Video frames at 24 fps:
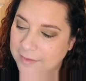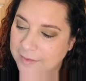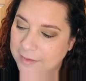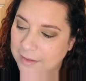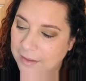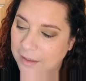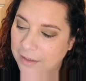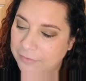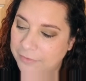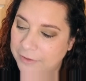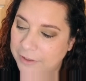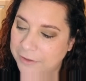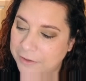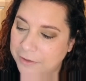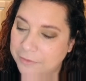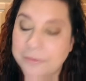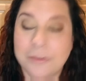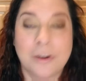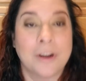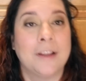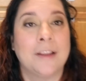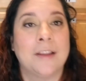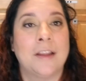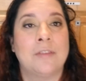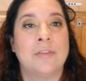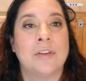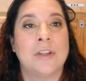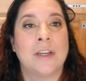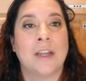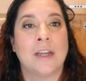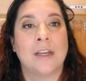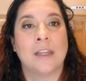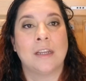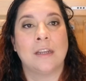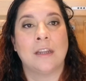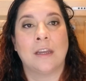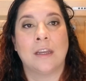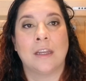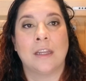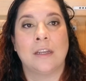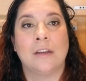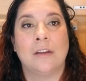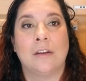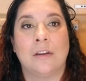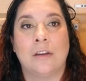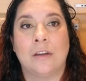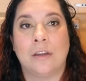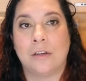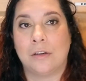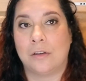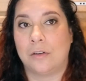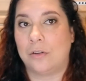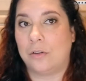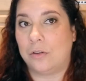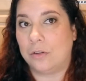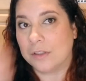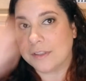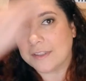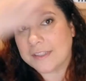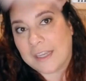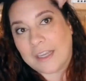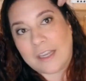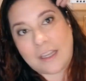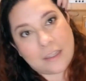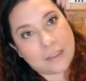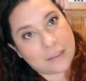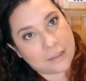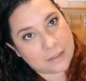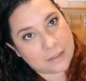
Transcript: I found it for $11.99 on Ulta.